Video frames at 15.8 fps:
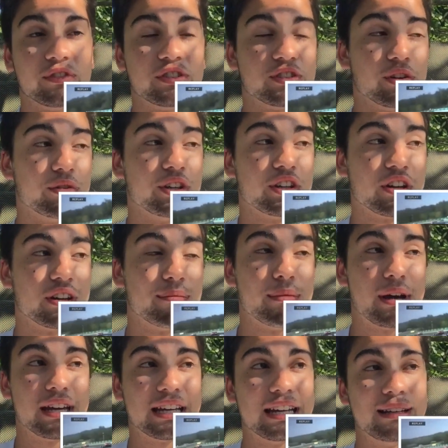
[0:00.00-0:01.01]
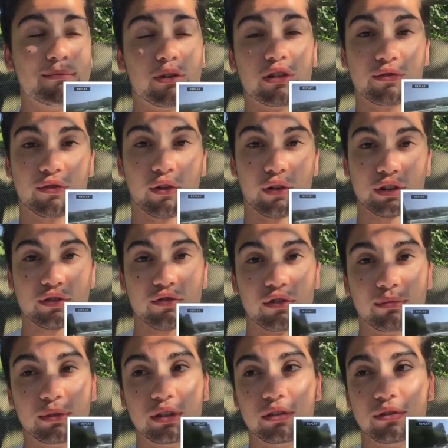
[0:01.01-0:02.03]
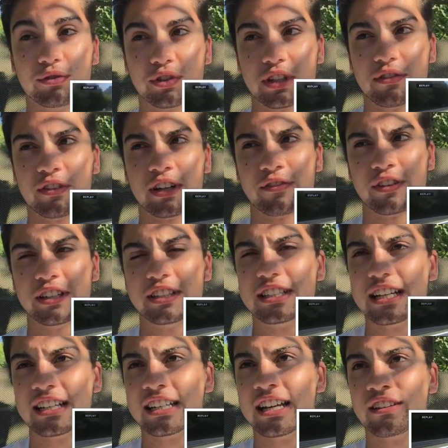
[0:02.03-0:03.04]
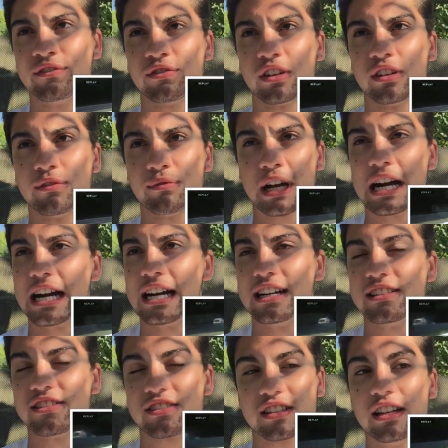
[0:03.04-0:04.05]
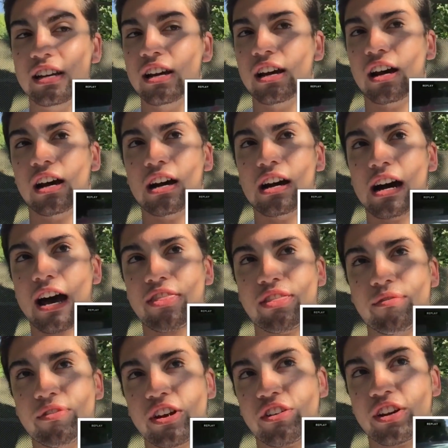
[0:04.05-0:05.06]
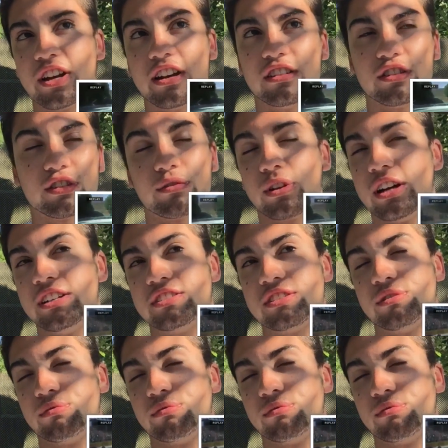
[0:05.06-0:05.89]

So he couldn't make any more forceful moves, even if he did get in front of guys at the very end of the race.